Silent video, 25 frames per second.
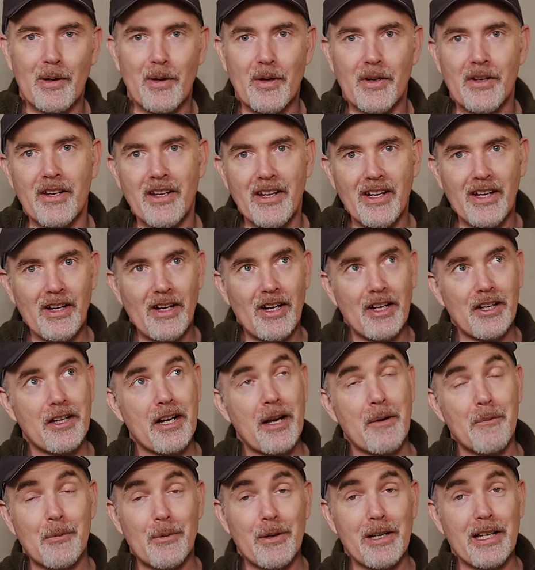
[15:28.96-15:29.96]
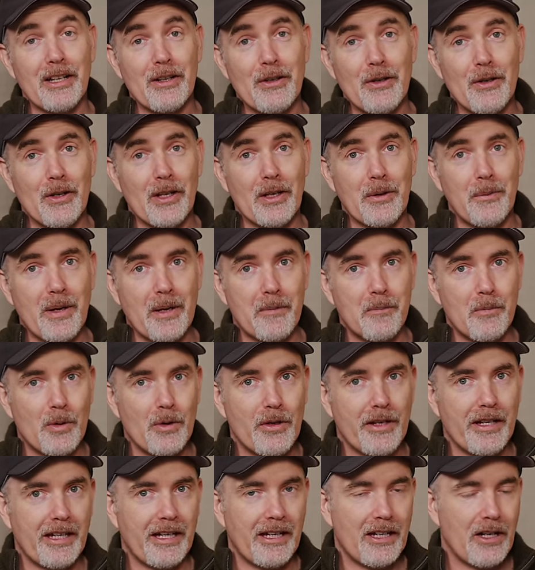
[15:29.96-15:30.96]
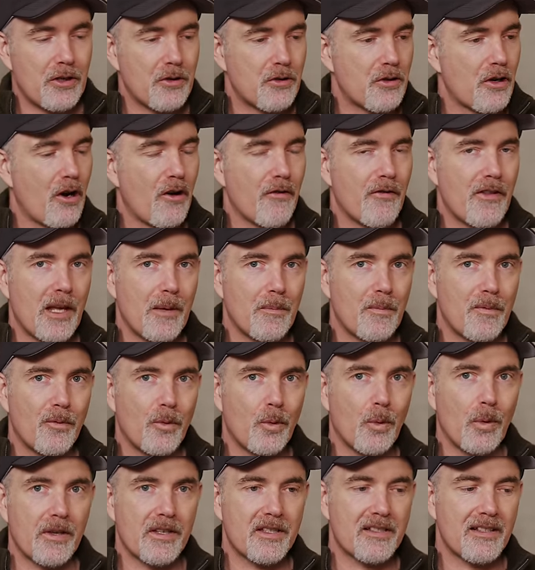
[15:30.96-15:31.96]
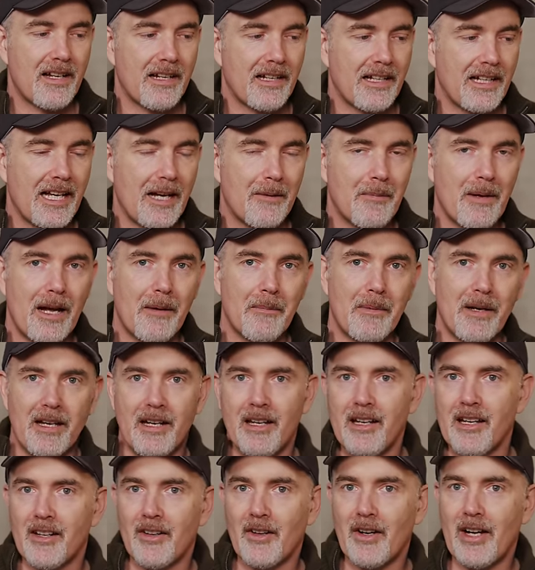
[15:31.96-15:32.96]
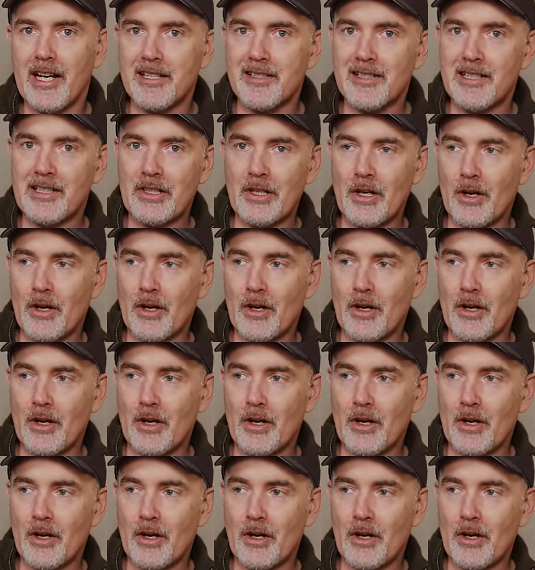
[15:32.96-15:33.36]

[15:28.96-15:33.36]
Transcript: pond. I got up really early one morning and I drove there before the sun had come up. And I actually